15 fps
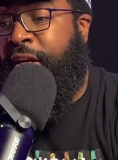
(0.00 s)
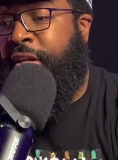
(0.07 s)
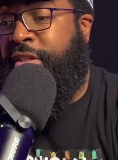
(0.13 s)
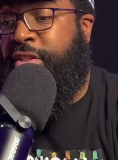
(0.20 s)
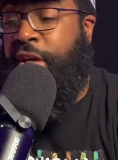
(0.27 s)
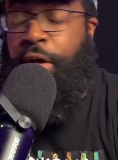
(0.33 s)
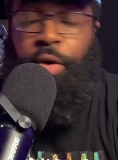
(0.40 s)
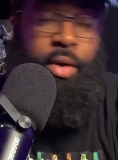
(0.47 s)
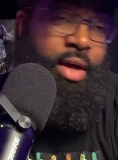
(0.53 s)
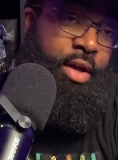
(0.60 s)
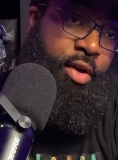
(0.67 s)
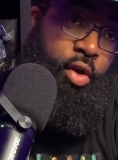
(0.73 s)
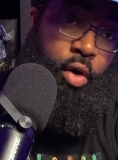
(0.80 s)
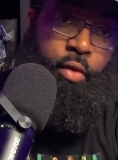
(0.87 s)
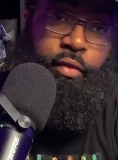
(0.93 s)
So
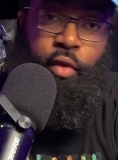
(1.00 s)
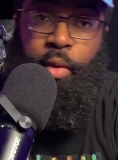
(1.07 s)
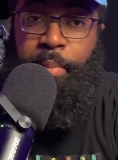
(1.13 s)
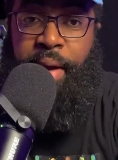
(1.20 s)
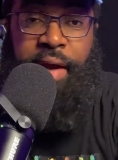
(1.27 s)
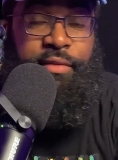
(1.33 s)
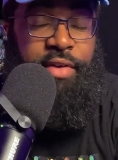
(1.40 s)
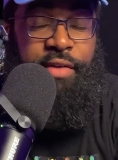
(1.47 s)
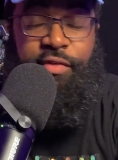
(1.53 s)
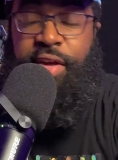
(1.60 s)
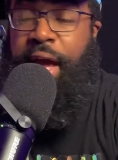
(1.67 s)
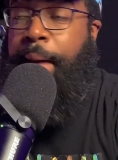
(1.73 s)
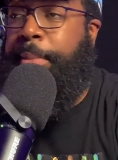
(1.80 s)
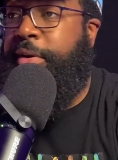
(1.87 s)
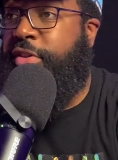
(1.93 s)
no Ford Maverick. If you
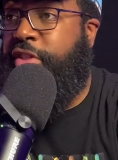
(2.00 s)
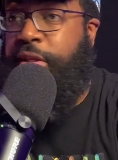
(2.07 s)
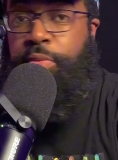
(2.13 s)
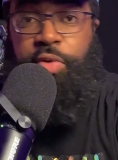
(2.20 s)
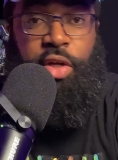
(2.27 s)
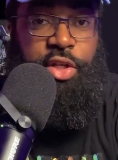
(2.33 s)
happen to see one